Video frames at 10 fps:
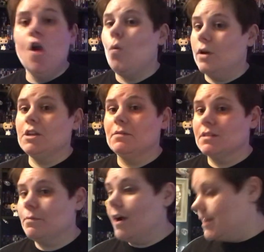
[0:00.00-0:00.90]
which I was
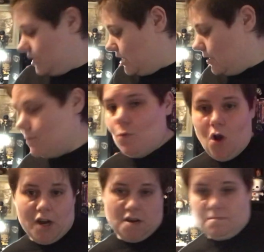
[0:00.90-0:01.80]
surprised she
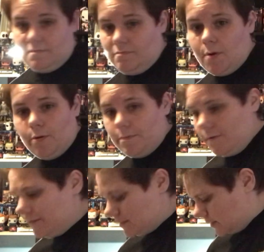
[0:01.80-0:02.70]
wanted both
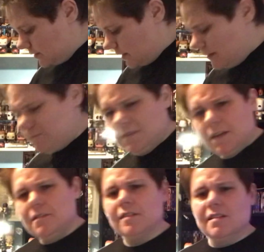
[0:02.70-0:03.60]
movies, because I was
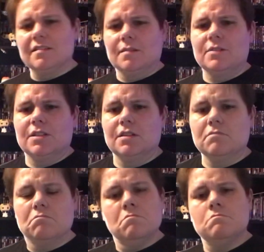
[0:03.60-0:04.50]
under the assumption